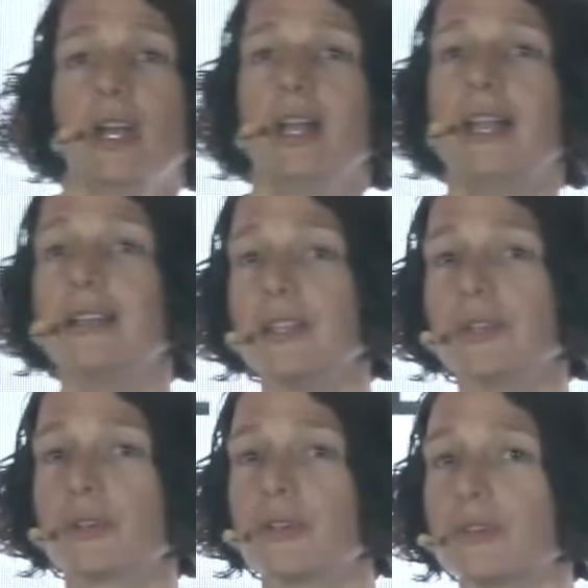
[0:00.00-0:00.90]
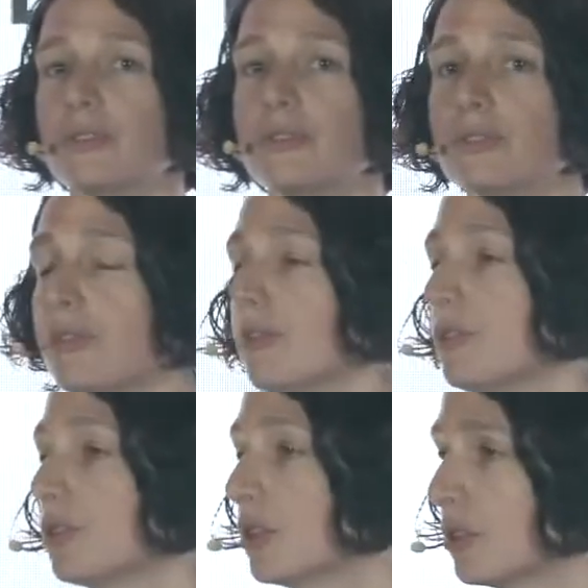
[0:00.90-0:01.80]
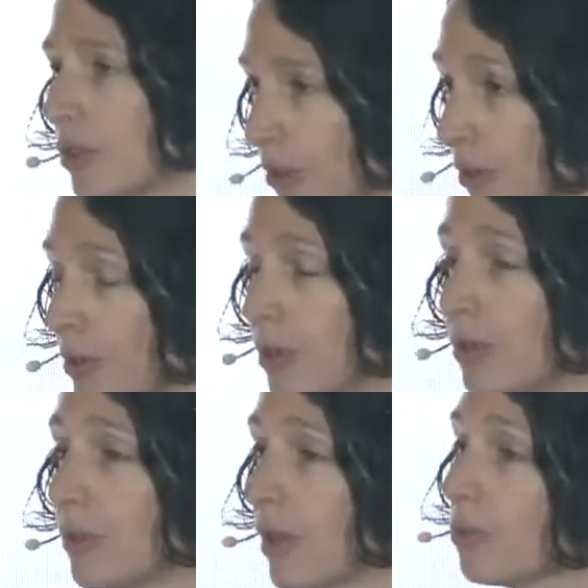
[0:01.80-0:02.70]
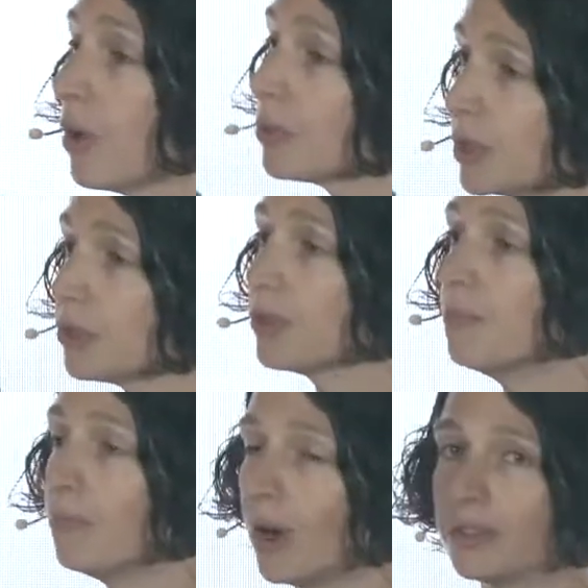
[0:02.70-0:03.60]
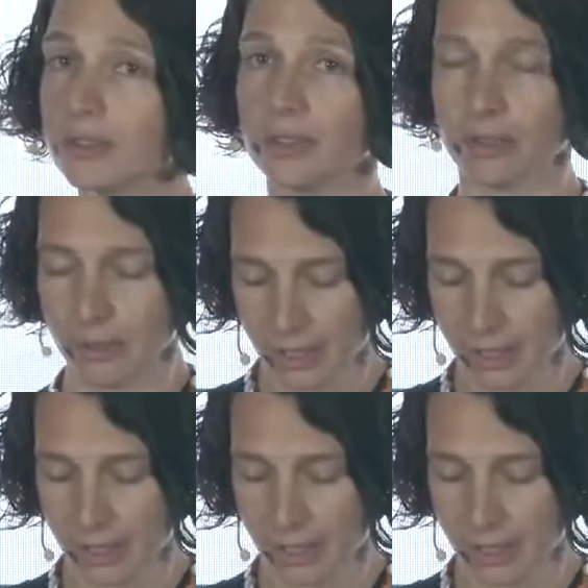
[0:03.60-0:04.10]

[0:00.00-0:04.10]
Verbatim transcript: led us to conclude, to conclude that what we should model